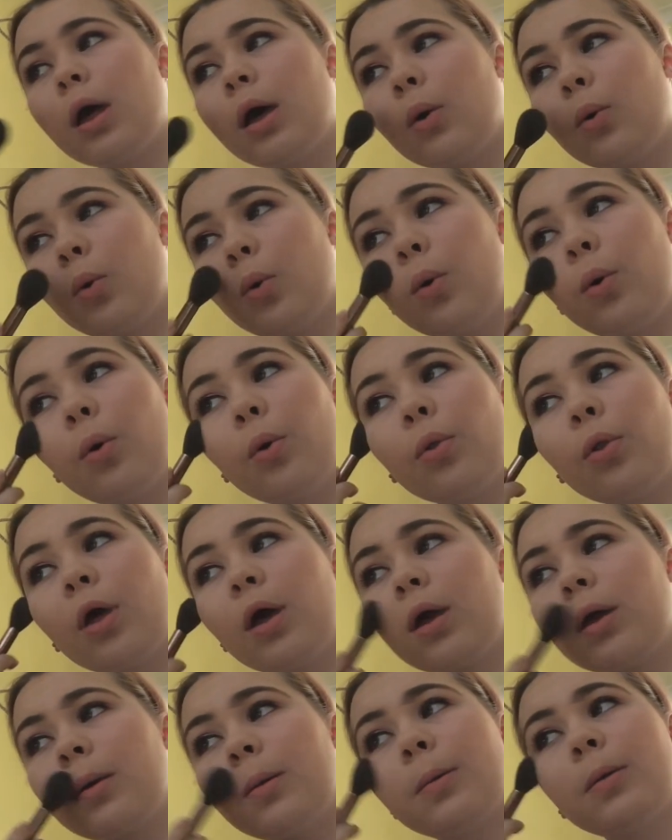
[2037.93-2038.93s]
or
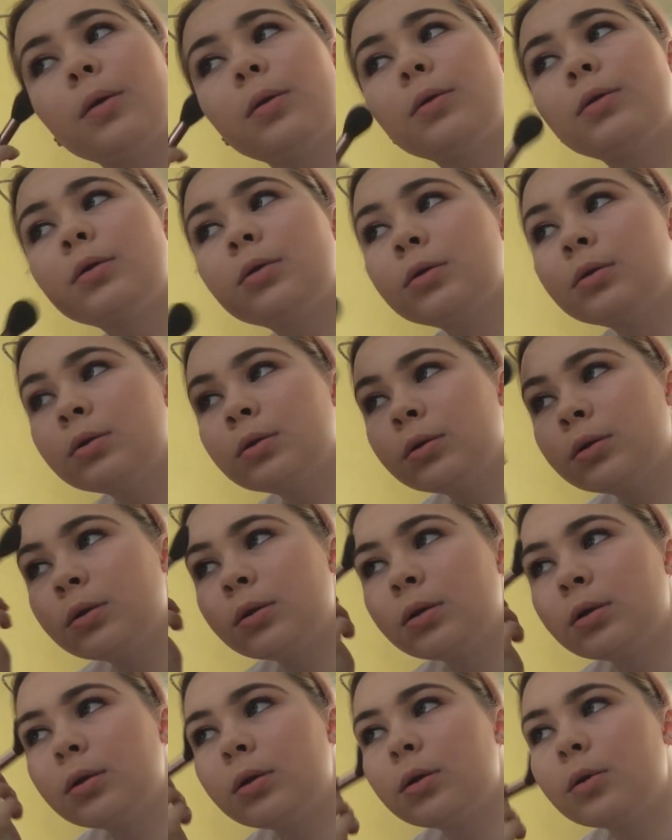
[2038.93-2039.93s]
like
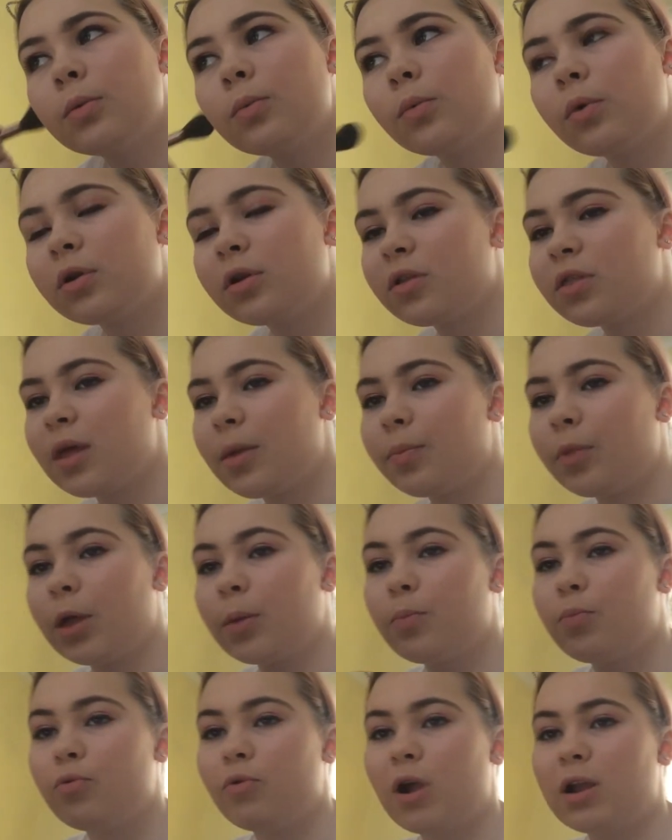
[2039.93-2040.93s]
one of them
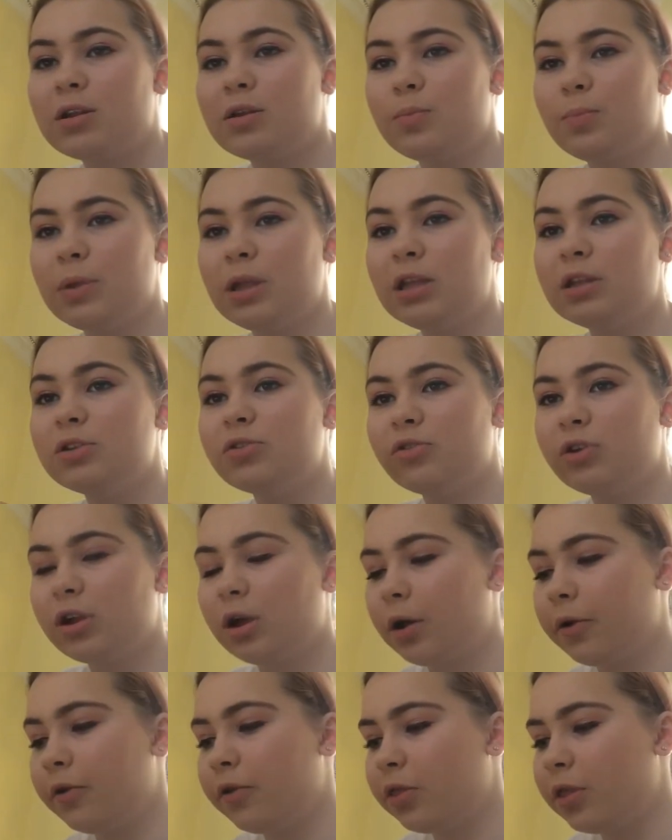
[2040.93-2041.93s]
like bread pizza
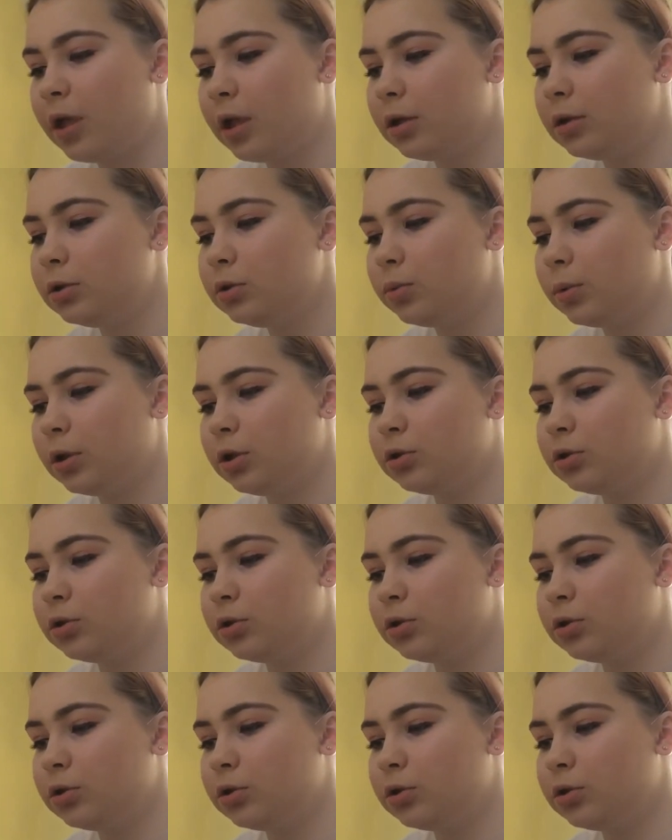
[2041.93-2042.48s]
kind of things where